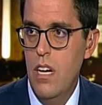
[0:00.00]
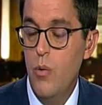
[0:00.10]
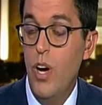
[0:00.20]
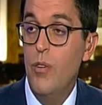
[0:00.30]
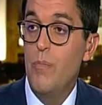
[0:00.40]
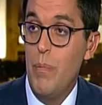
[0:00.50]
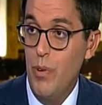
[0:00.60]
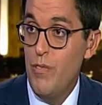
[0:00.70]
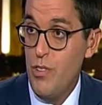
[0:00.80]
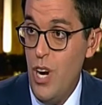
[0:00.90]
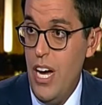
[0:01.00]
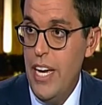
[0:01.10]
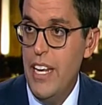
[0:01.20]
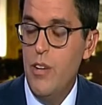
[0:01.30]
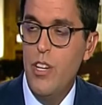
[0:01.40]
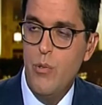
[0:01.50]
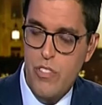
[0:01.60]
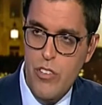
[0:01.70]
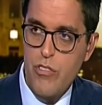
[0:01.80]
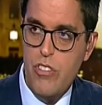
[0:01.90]
Well, people have tried. And you know what's
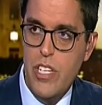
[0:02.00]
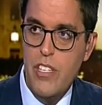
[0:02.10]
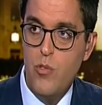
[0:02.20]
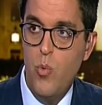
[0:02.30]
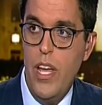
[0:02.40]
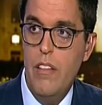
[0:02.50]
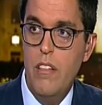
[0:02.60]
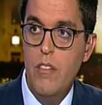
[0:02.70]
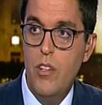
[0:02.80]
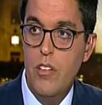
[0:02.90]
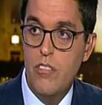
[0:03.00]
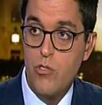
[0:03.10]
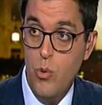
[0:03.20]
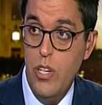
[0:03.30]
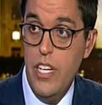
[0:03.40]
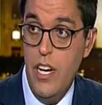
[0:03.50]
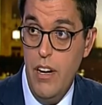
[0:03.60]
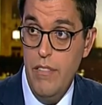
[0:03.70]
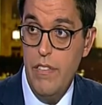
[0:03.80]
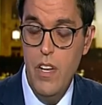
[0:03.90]
interesting is when the story
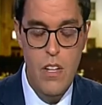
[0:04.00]
of